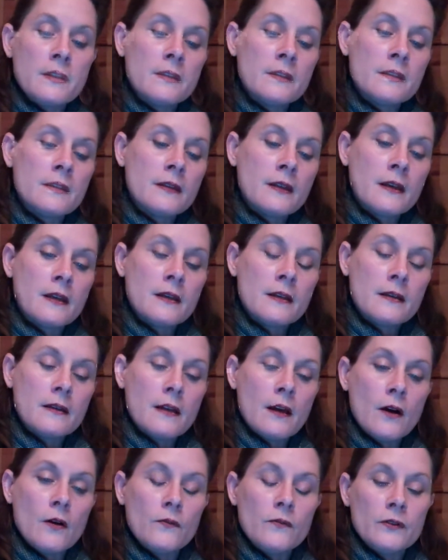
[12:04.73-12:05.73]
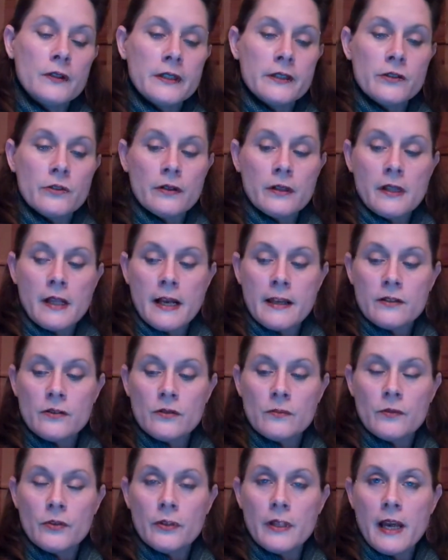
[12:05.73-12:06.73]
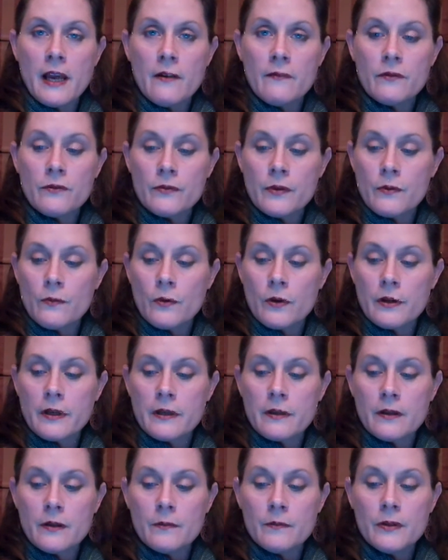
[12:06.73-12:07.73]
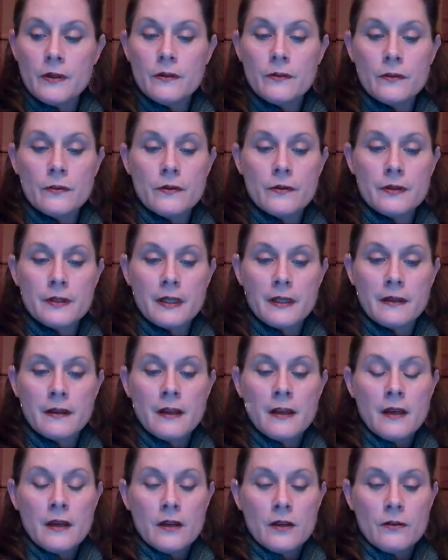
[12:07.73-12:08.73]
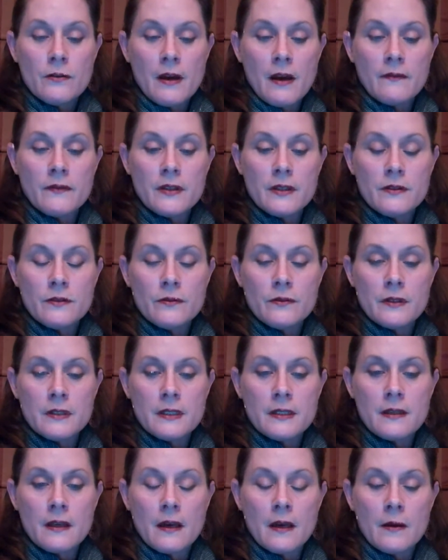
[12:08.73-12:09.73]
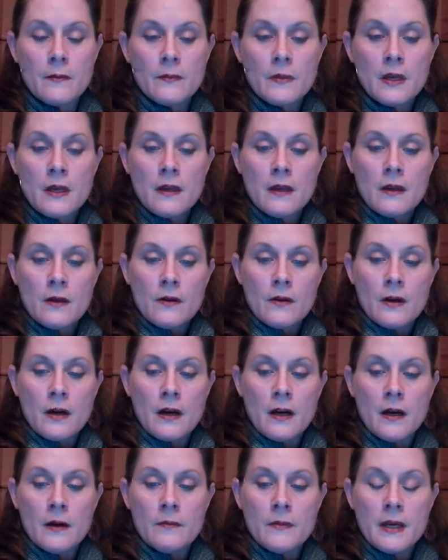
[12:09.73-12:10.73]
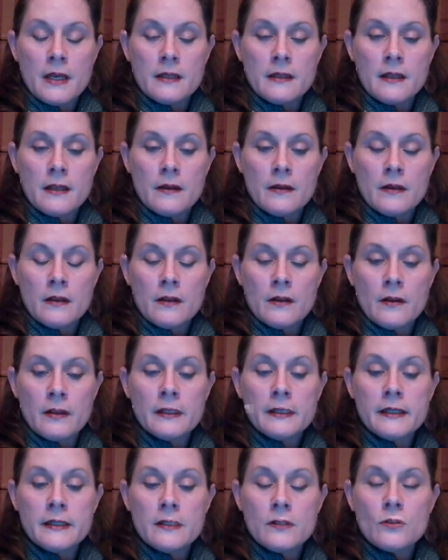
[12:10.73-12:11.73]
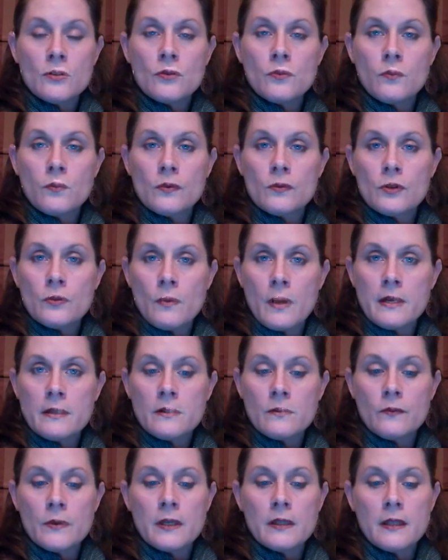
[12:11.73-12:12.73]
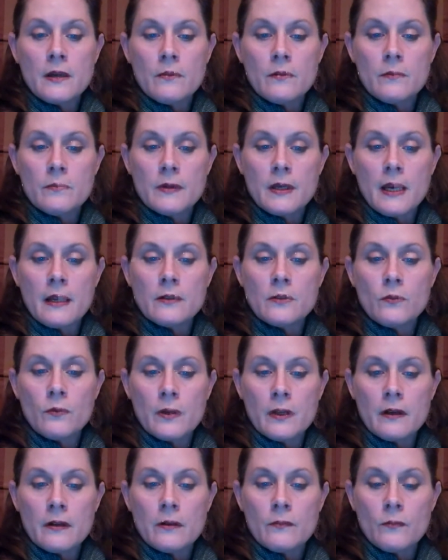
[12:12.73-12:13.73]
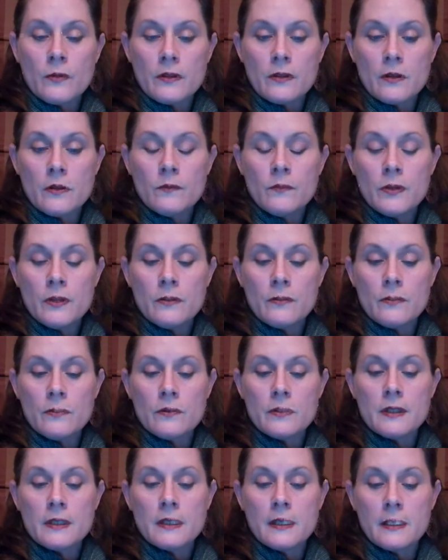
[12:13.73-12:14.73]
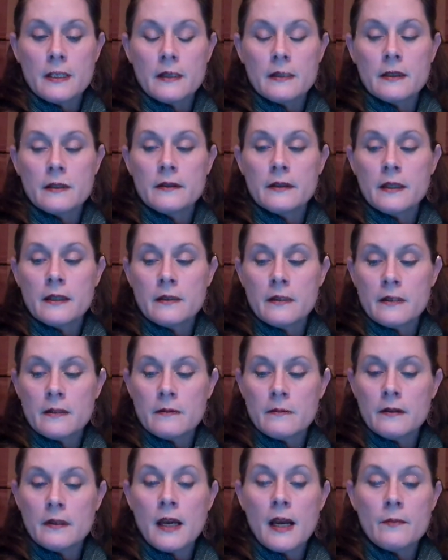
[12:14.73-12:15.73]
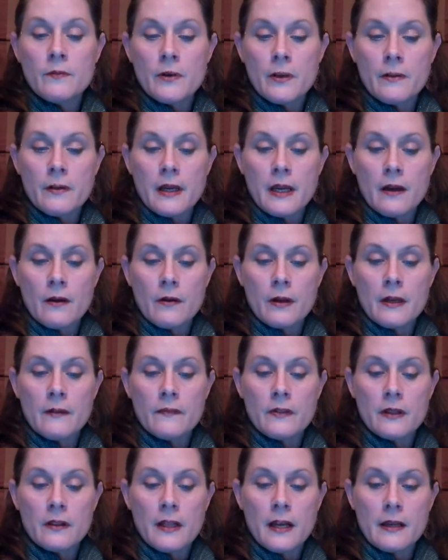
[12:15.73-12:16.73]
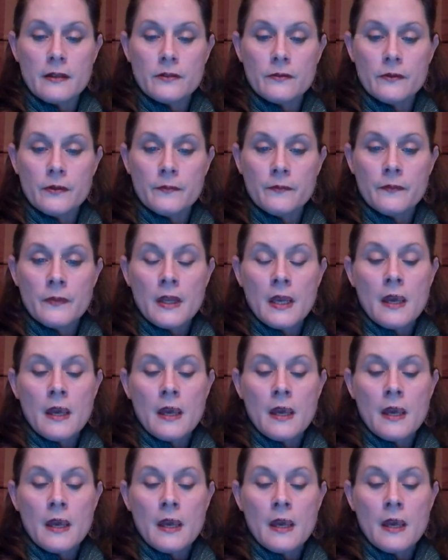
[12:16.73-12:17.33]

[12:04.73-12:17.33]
And hopefully in your classroom, you'll have 3 working computers, and you have the students at least twice a week they would get to work with the computers, and then in the library area of the classroom.